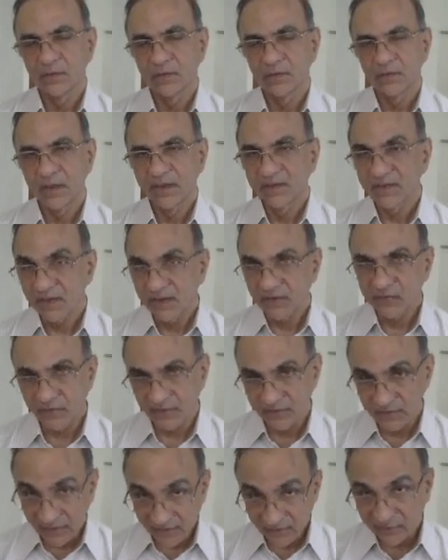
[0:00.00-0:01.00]
And that's it.
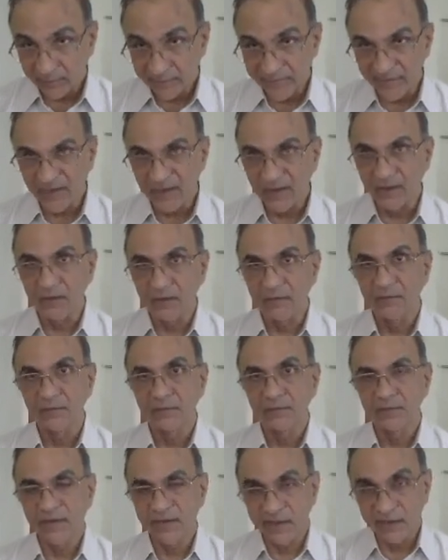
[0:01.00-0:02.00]
That's the beginning.
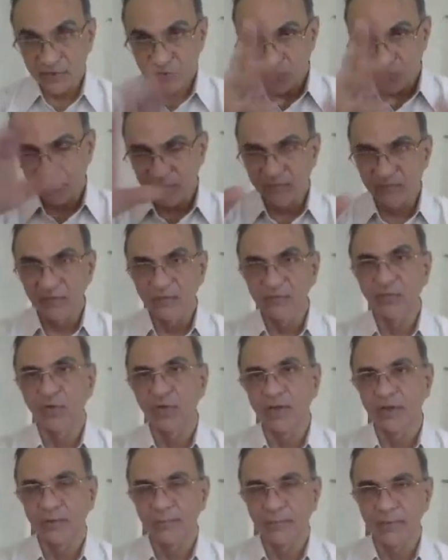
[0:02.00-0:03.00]
The rest of it will fall
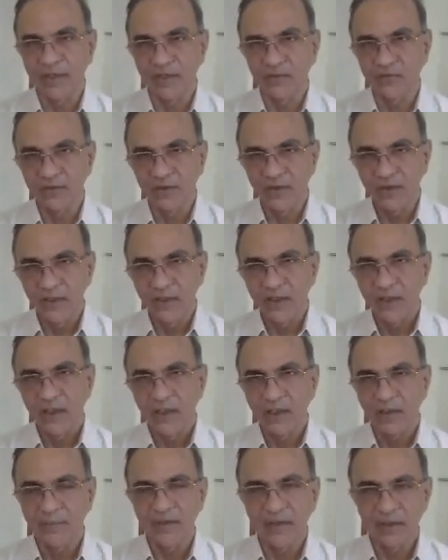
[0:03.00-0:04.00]
in place.
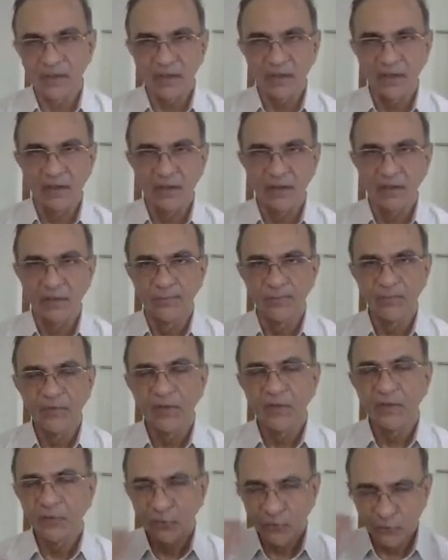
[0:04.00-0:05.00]
I mean,
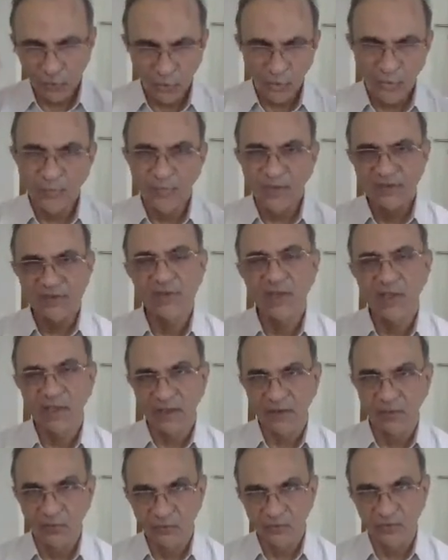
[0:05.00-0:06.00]
so much
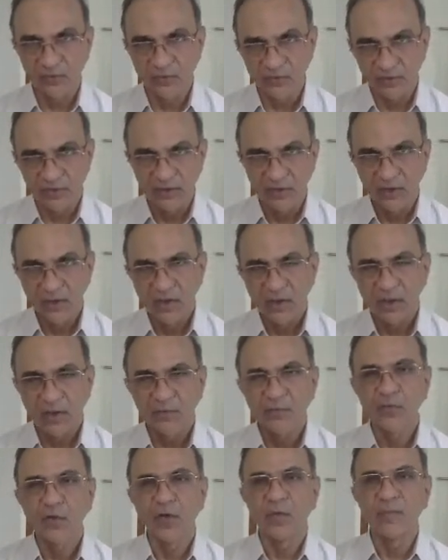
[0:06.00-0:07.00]
diagnosis of
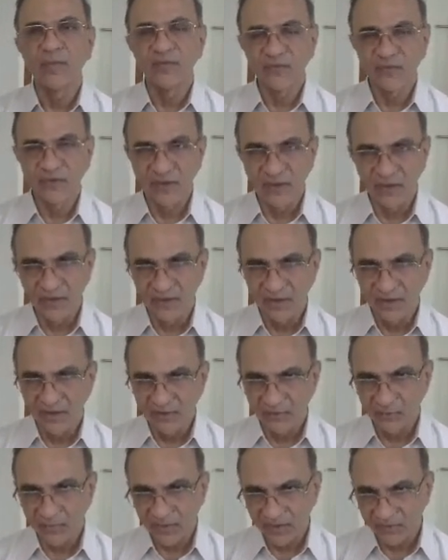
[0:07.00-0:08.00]
common skeletal
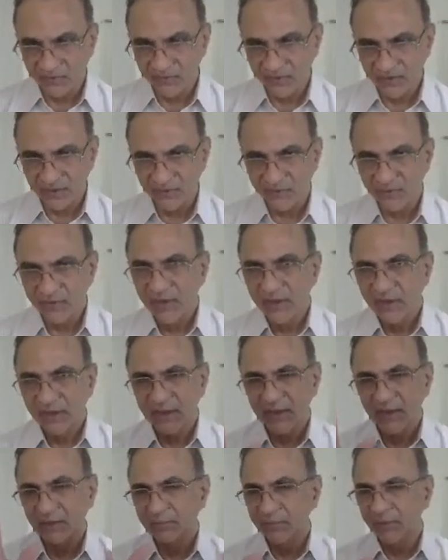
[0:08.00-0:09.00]
dysplasias
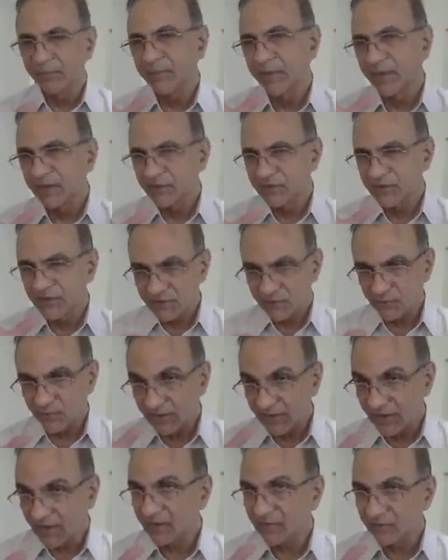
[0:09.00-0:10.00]
can be made just with
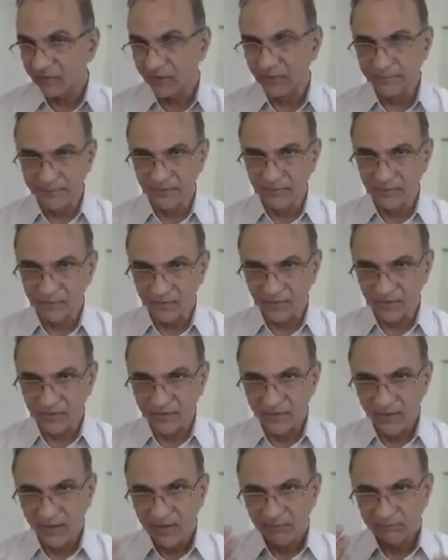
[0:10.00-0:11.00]
hands AP, right?
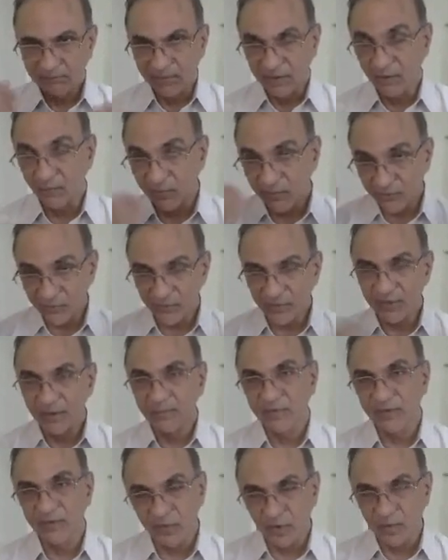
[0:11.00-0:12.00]
Pelvis with hips
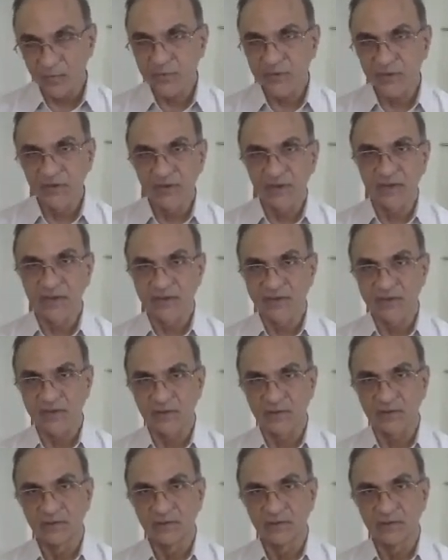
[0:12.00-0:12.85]
is optional extra.